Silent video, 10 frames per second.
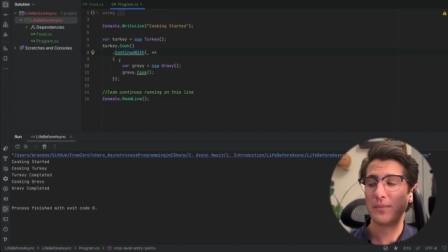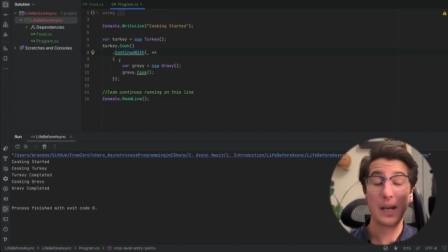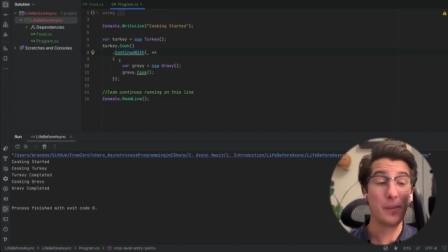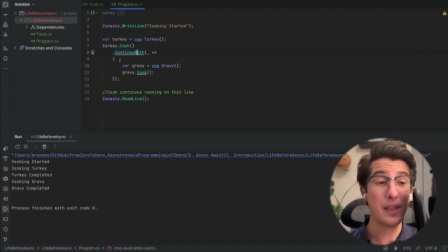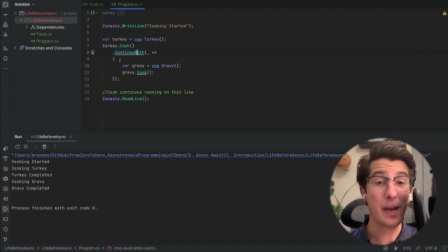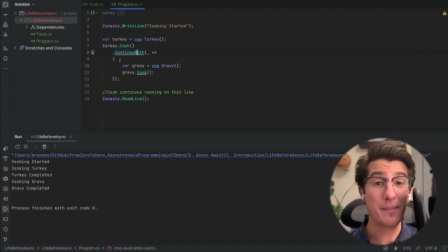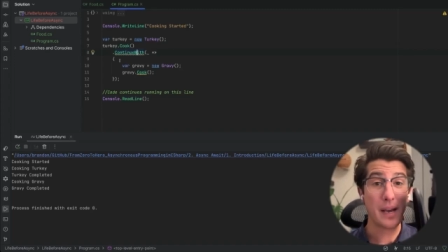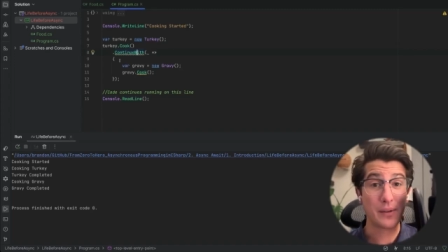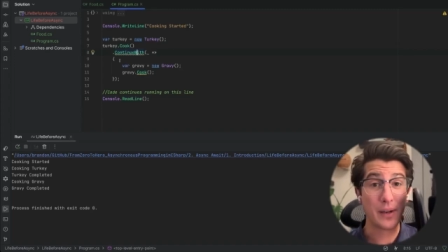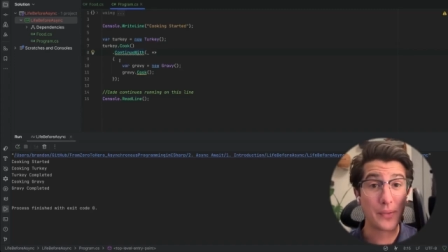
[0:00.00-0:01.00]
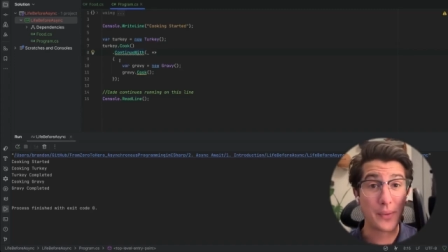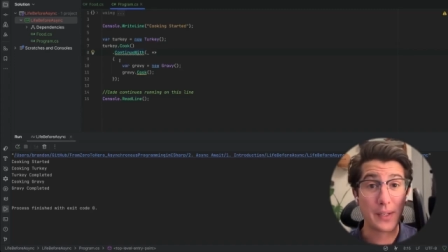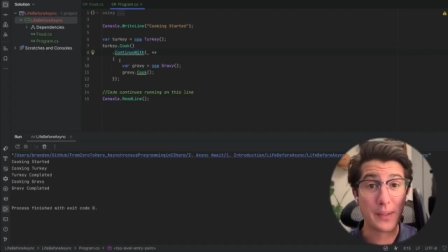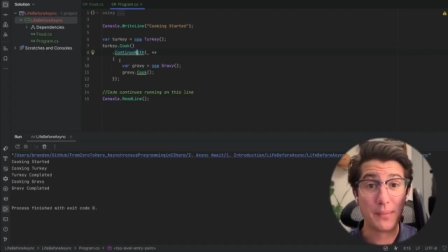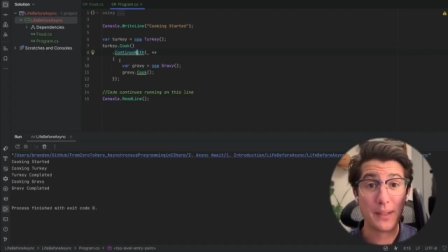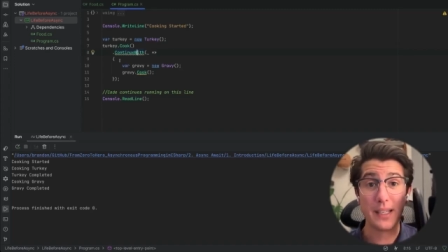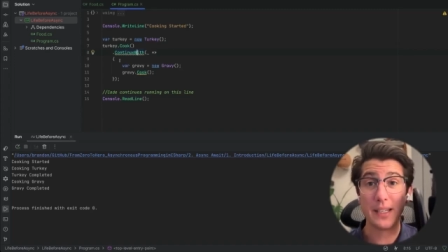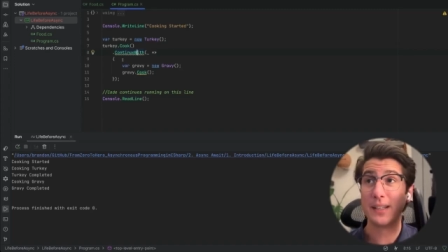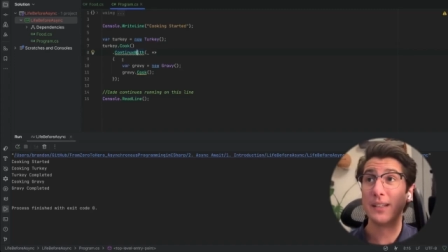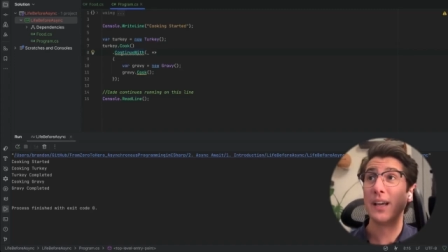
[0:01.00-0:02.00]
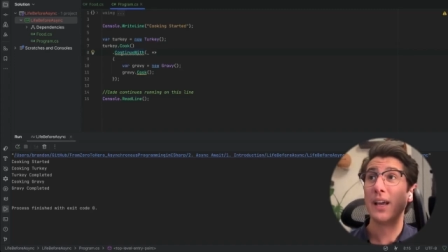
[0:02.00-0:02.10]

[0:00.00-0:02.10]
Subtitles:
And when that background thread completed,